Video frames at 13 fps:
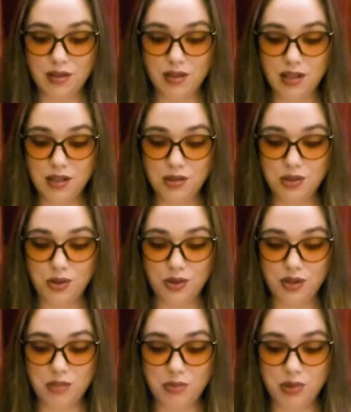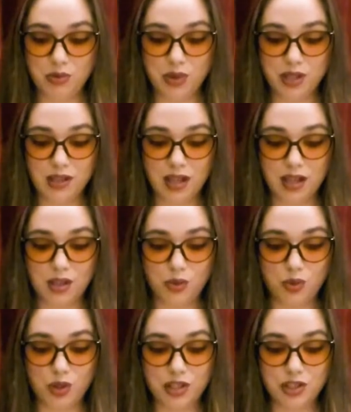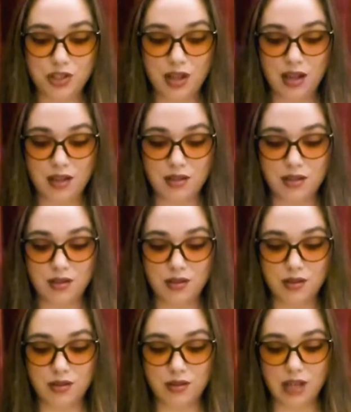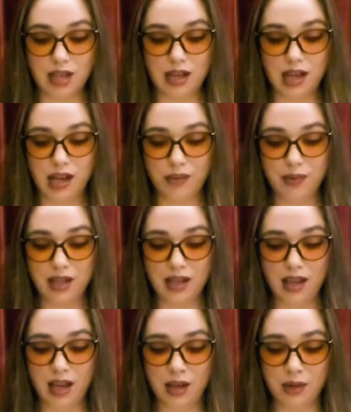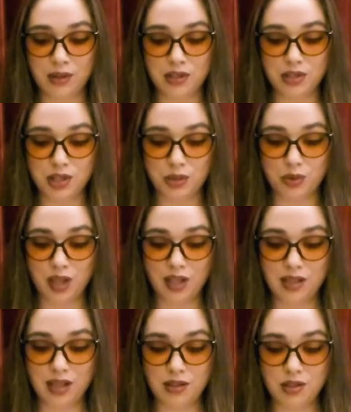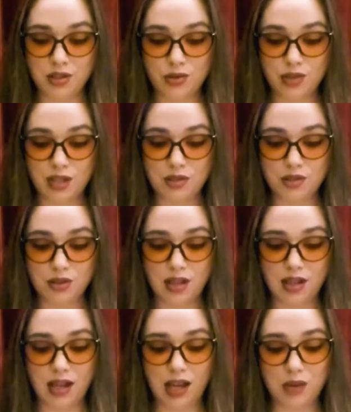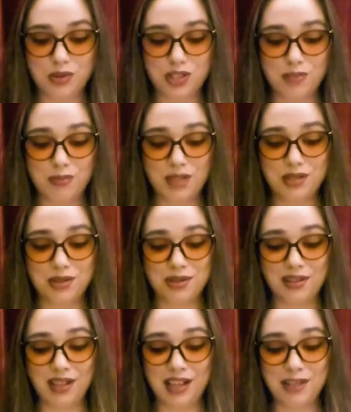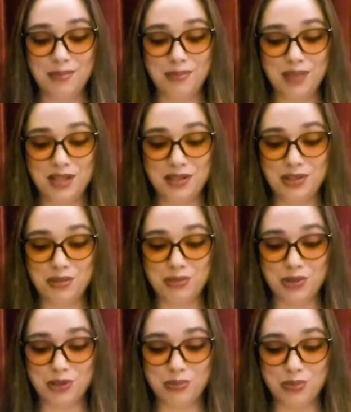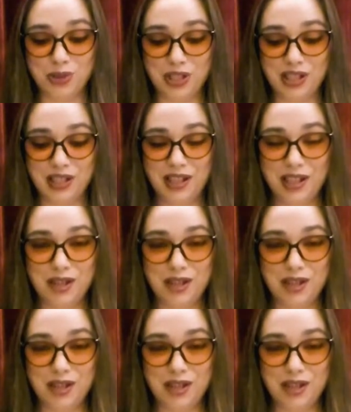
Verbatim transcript: then told them of what kind of work she had to do and how many hours she worked at a stretch and how she meant to lie abed tomorrow morning